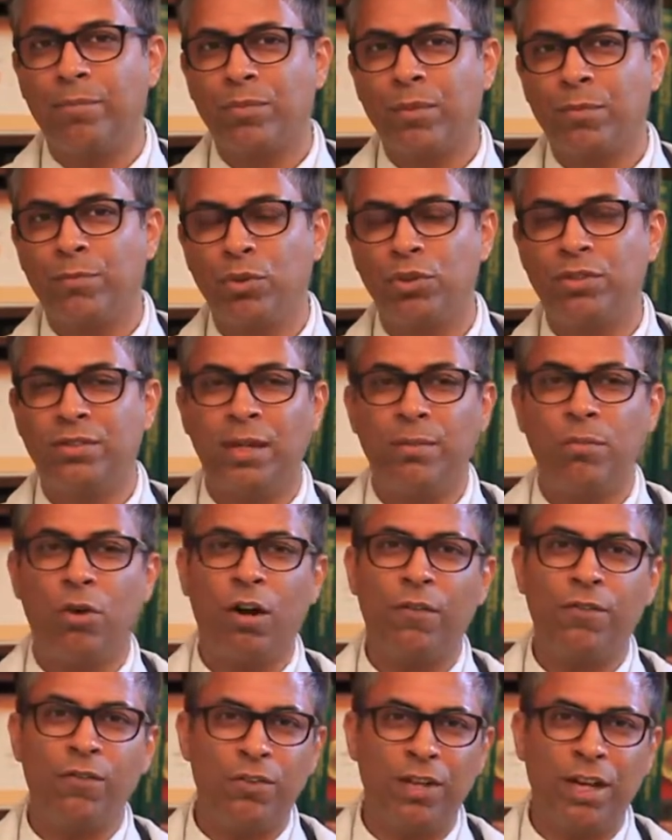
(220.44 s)
puts them
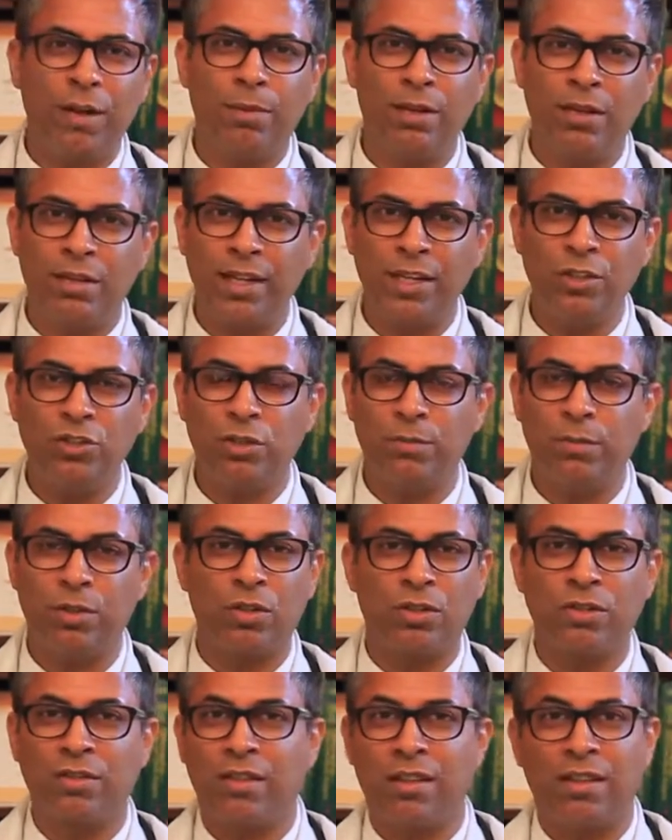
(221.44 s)
off rehabilitation
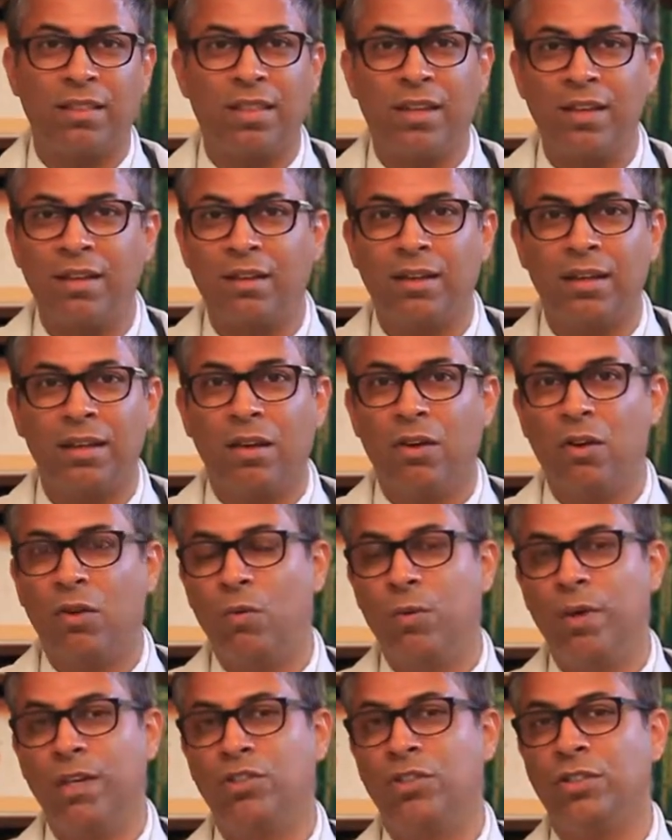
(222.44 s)
because they think, oh,
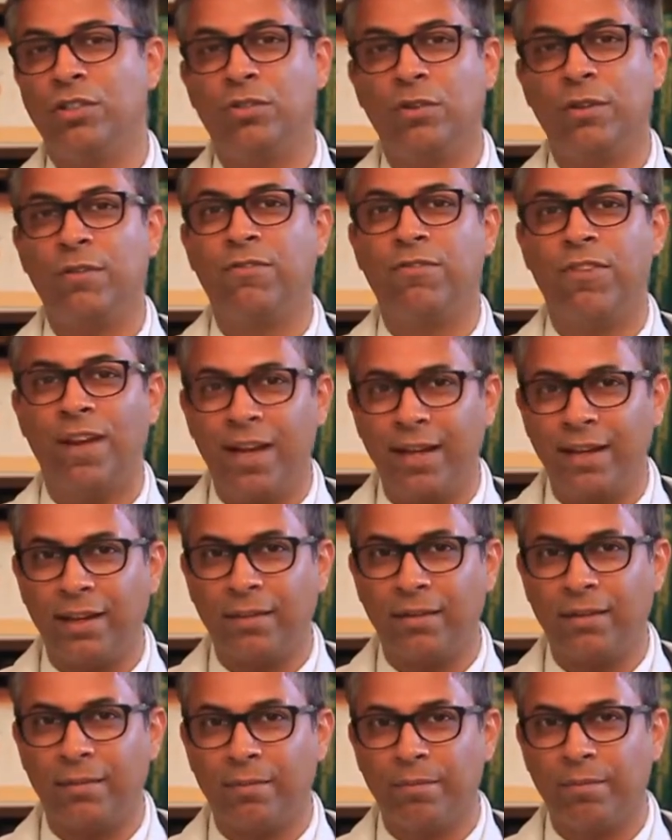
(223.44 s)
we're just doing fine.
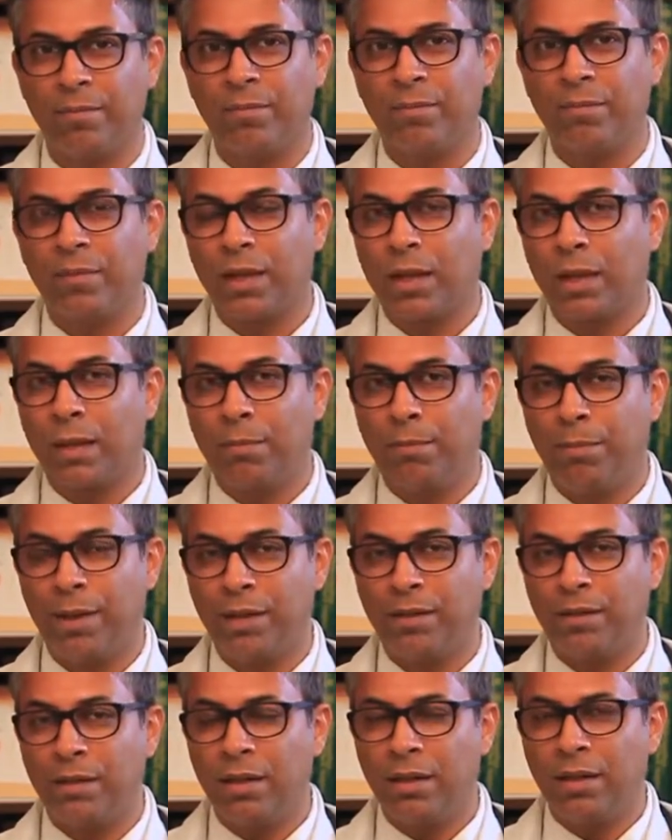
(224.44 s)

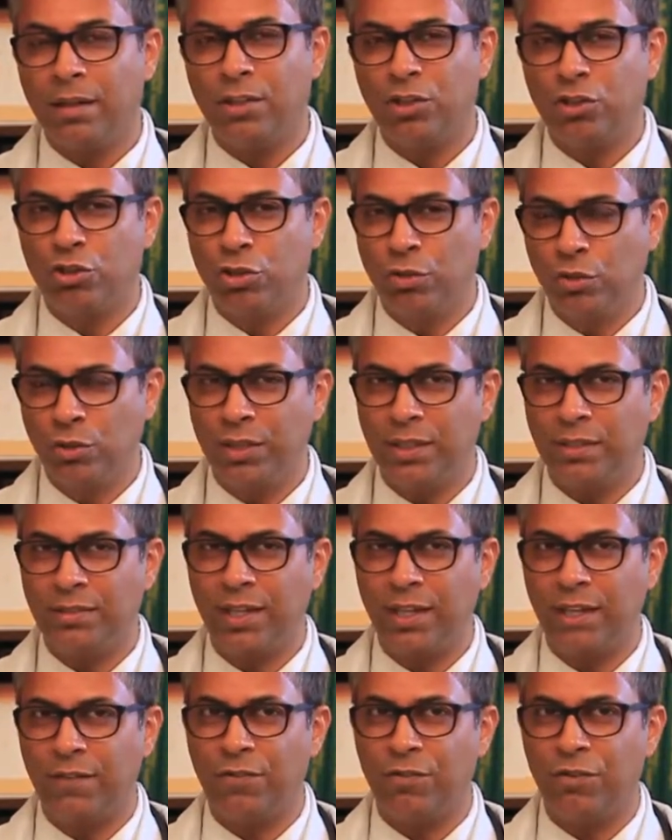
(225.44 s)
But the truth is
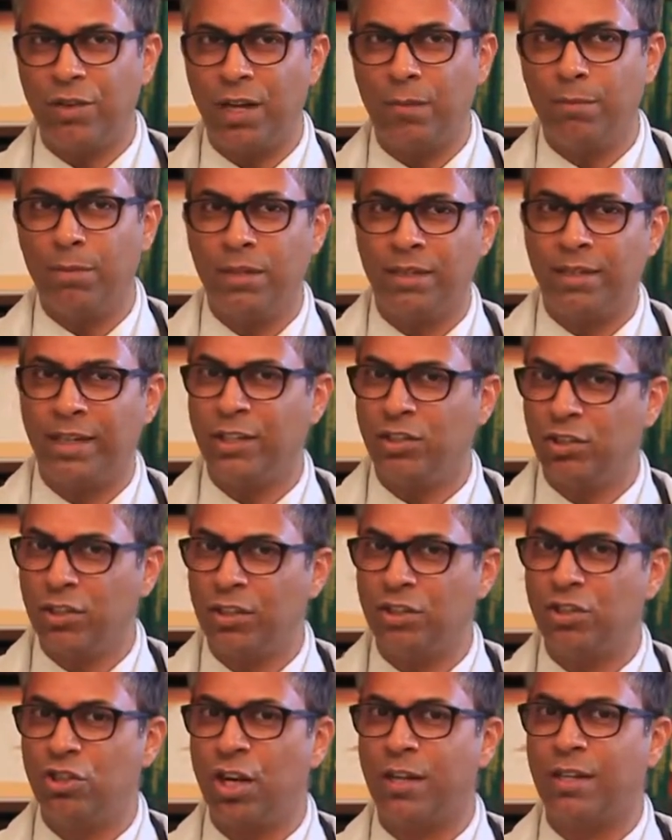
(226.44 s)
that if rehabilitation
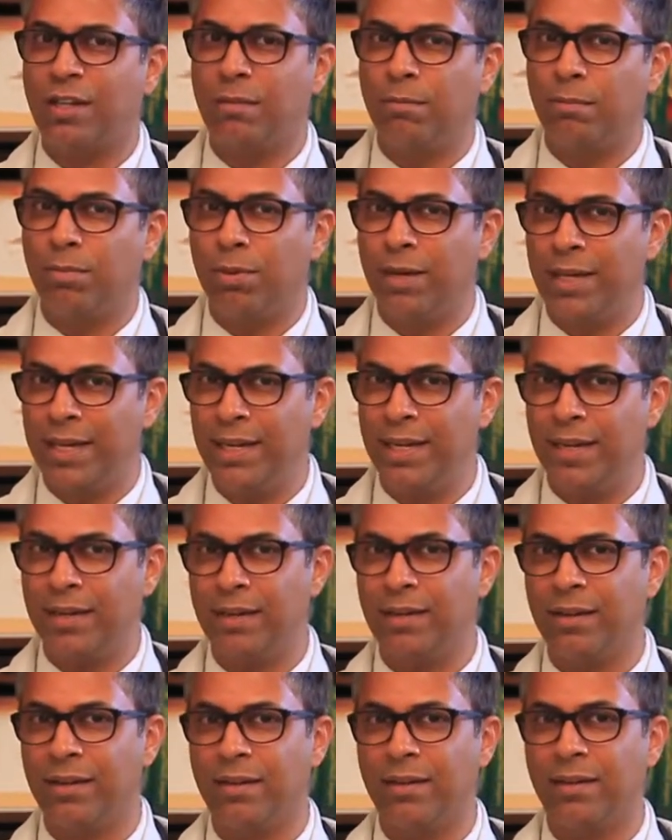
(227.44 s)
is not completed,
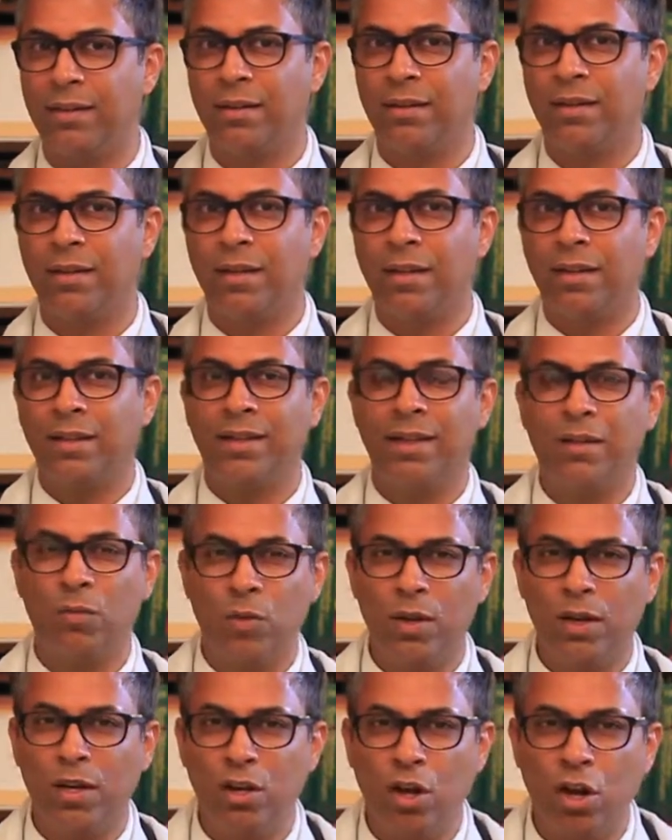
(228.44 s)
they
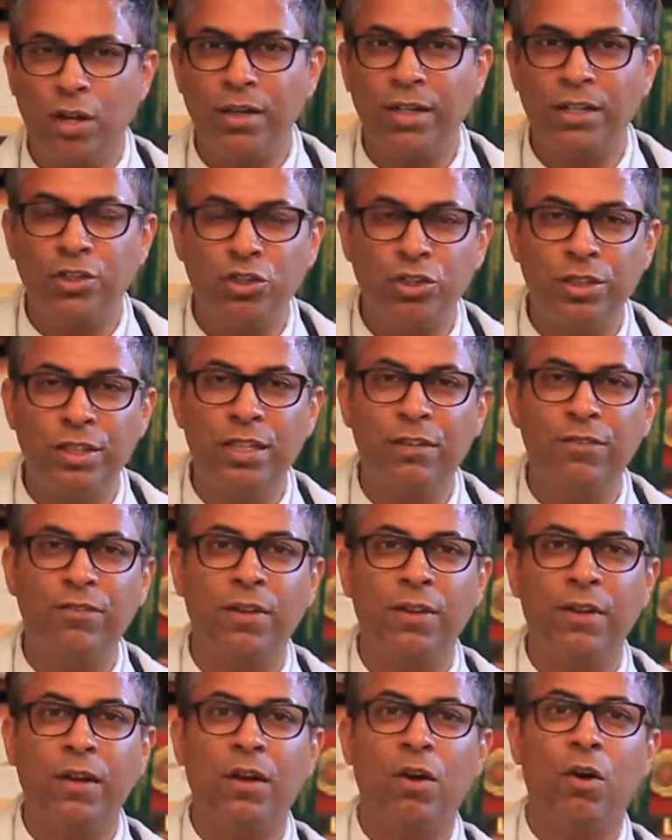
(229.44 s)
will not achieve
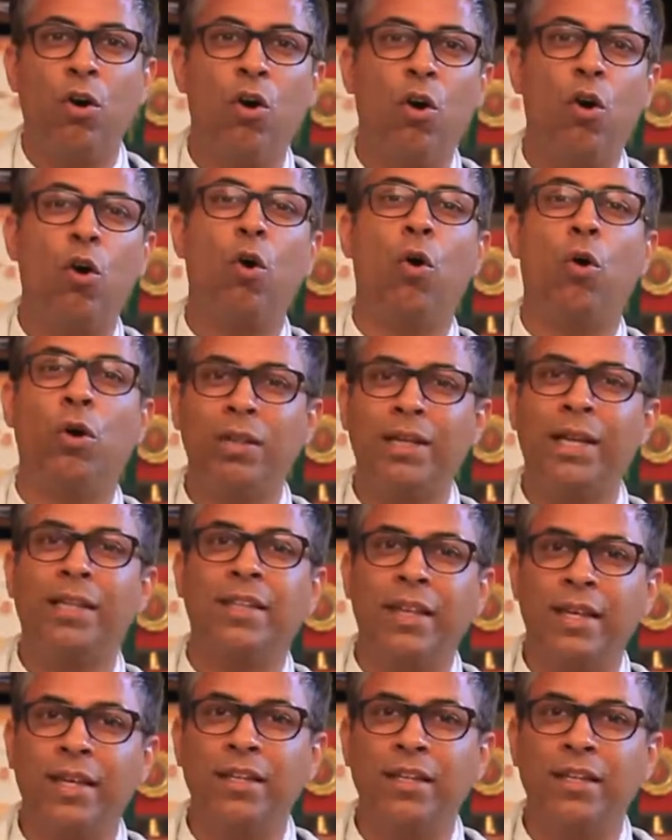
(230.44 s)
all that they can